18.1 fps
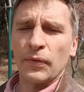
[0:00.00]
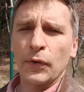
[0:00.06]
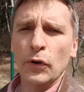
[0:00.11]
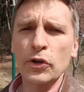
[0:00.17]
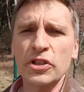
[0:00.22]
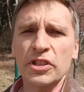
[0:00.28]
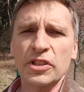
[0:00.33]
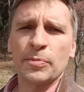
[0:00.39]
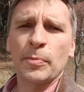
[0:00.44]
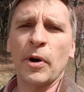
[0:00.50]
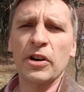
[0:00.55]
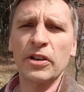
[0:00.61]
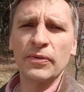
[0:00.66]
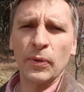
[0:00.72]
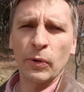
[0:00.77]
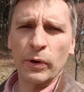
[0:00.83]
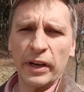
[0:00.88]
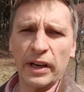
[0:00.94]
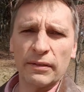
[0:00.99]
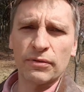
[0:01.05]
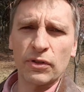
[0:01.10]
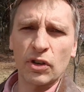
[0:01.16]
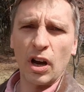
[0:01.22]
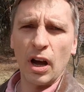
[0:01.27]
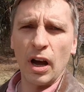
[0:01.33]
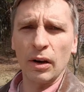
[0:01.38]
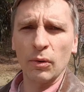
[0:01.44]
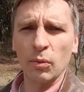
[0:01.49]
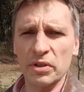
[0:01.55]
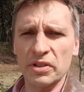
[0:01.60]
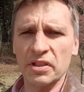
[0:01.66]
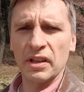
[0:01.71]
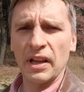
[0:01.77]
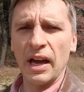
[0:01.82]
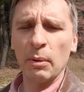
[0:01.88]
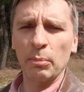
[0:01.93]
first smartphone I ever got
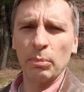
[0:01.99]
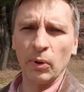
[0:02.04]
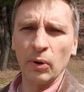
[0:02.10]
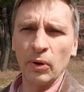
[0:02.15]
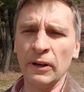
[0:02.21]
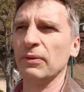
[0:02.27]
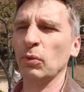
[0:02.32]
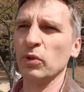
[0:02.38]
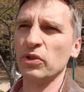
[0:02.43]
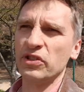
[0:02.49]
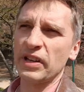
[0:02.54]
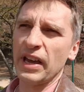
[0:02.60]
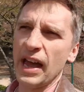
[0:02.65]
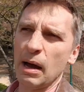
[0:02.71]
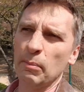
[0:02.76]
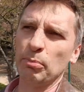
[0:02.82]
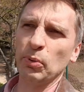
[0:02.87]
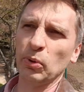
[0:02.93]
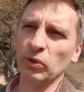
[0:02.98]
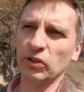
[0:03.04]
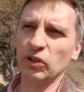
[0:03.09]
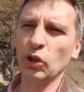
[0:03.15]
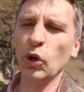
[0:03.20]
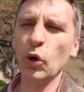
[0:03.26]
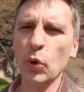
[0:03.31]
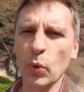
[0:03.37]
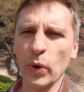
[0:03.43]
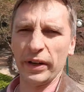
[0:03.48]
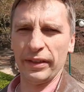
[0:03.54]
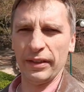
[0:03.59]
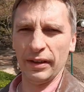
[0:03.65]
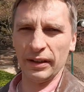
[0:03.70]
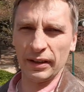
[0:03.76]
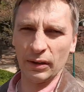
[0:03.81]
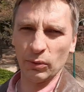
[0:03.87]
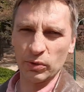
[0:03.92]
was an Apple. It was Apple II, I
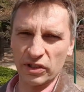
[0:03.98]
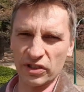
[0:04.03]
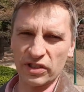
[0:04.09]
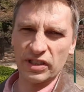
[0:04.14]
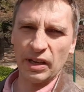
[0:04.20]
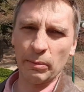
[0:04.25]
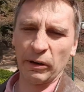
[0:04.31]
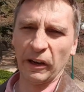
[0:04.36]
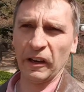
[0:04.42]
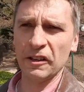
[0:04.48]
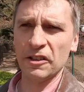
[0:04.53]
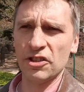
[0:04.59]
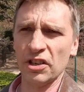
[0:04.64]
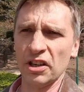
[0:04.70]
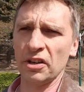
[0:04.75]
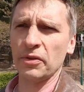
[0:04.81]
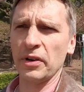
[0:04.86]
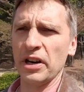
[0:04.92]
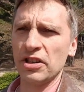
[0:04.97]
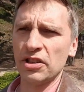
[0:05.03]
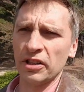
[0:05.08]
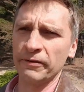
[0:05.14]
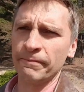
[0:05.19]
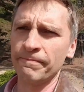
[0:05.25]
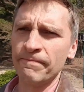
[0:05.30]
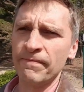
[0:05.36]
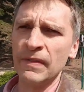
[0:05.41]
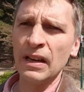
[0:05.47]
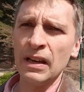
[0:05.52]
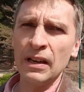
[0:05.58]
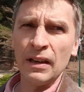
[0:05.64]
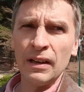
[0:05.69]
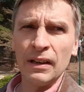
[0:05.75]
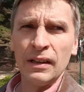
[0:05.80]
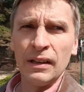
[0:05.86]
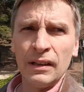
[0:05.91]
think. It was a second generation.
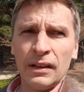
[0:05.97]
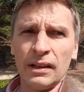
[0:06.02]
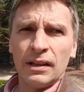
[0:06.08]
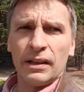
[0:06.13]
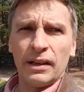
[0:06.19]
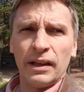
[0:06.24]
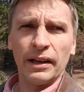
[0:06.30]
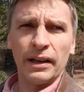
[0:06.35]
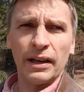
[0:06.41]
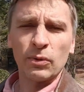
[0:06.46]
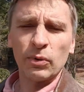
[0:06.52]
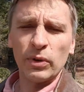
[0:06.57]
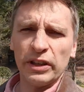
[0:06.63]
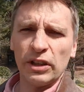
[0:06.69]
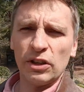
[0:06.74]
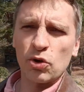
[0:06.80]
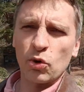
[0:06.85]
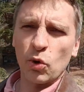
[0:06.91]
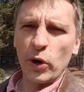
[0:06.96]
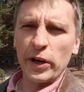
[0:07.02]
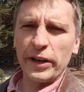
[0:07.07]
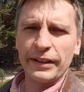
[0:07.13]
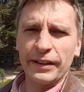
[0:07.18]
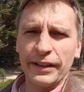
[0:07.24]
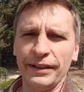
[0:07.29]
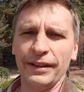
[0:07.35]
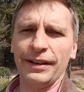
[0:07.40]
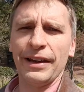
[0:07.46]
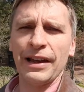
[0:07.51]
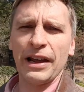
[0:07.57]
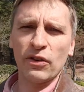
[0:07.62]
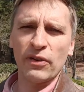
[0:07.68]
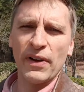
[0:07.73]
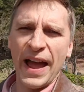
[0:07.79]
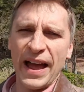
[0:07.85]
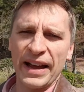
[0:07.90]
And I really enjoyed it. I did a lot
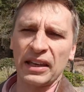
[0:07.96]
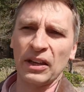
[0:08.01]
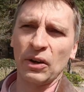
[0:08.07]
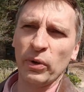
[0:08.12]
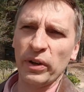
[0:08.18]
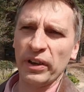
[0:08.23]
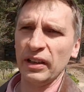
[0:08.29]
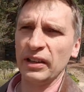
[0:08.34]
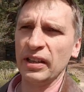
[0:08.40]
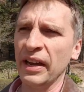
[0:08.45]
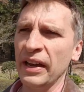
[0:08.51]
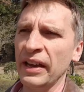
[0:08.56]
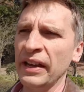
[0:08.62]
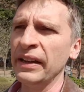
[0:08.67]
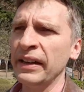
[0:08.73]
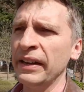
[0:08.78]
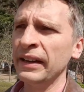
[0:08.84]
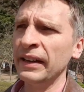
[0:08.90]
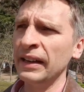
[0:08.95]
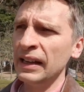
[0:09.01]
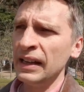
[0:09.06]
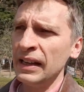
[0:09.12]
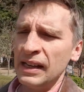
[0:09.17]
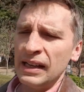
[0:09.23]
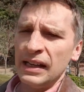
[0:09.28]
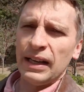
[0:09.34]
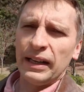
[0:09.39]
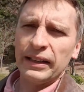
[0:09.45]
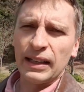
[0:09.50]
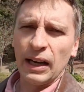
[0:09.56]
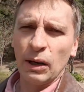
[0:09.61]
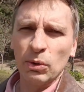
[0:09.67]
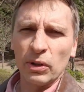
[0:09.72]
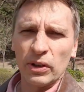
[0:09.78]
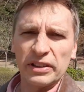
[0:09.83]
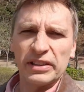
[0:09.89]
of hacking with it. I
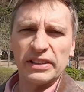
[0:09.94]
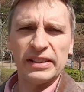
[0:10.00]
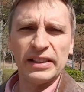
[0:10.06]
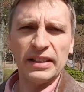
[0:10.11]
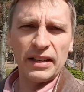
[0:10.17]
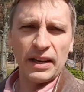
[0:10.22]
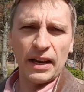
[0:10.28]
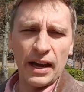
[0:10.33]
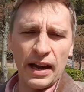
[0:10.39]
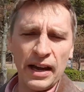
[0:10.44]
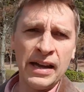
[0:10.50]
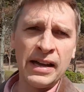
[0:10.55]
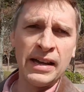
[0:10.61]
downloaded Cydia.